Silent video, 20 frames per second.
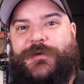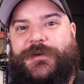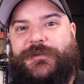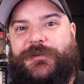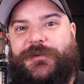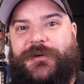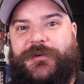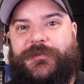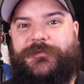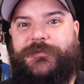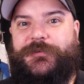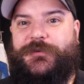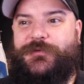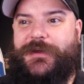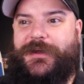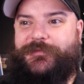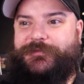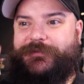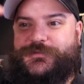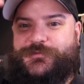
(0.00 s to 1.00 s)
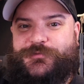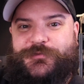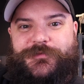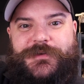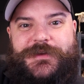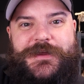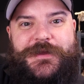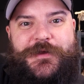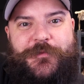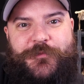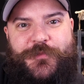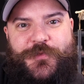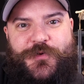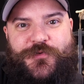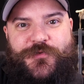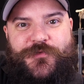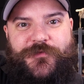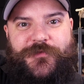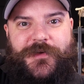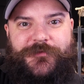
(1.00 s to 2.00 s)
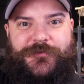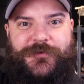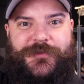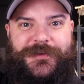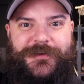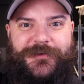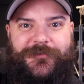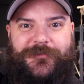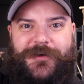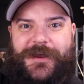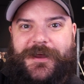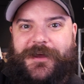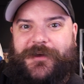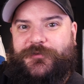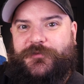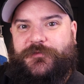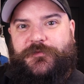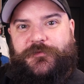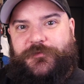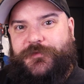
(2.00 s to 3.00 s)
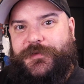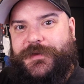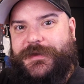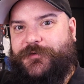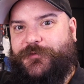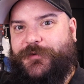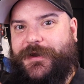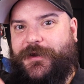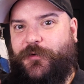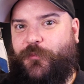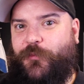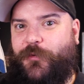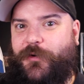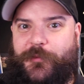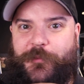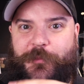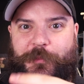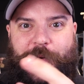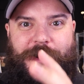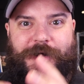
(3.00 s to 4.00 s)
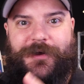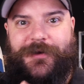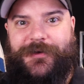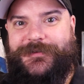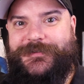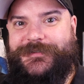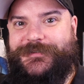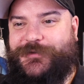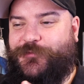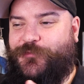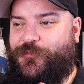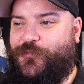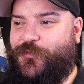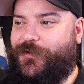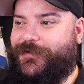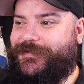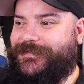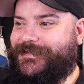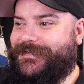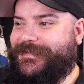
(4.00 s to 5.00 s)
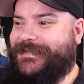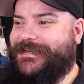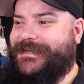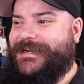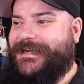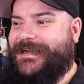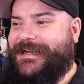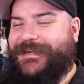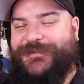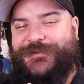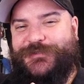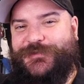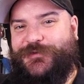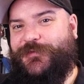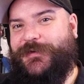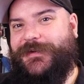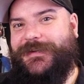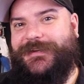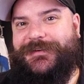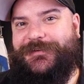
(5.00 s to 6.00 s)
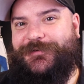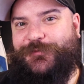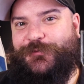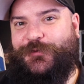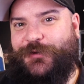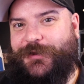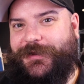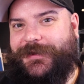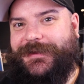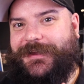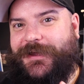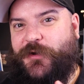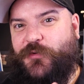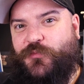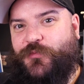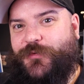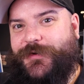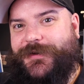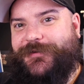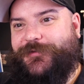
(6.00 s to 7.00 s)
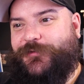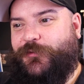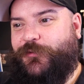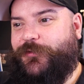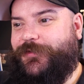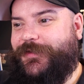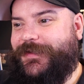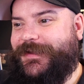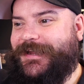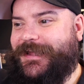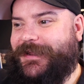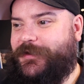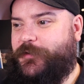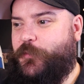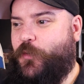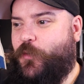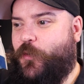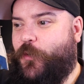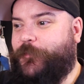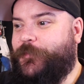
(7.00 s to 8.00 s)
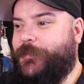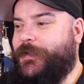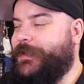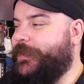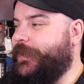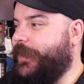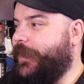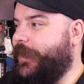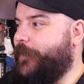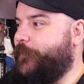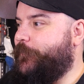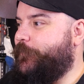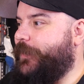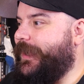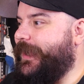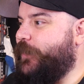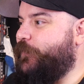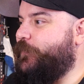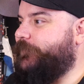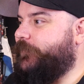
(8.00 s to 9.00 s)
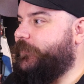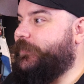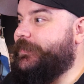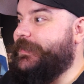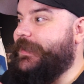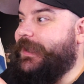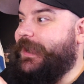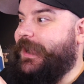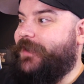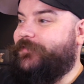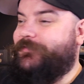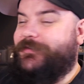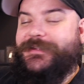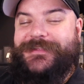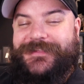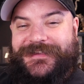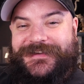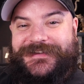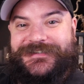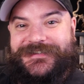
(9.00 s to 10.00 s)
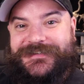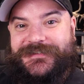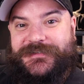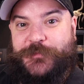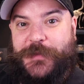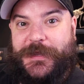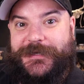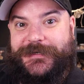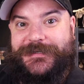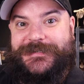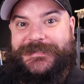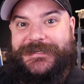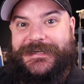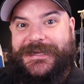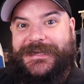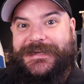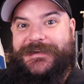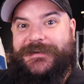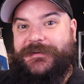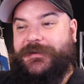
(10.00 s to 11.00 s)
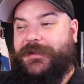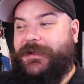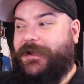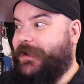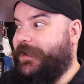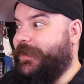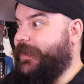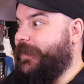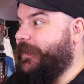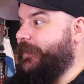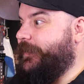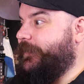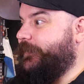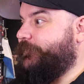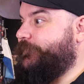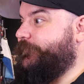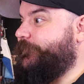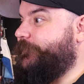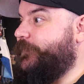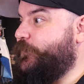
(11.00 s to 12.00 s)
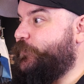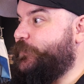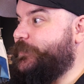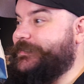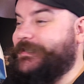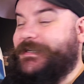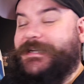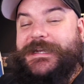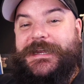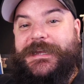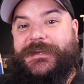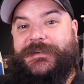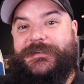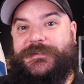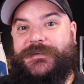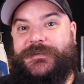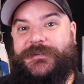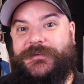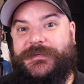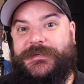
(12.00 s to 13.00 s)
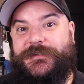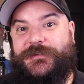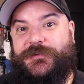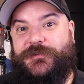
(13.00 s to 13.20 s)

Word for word: real life, you have to sort of move everything around, figure out what parts are what, and it doesn't really look like a real thing anymore. However, having things suspended in fluid, it certainly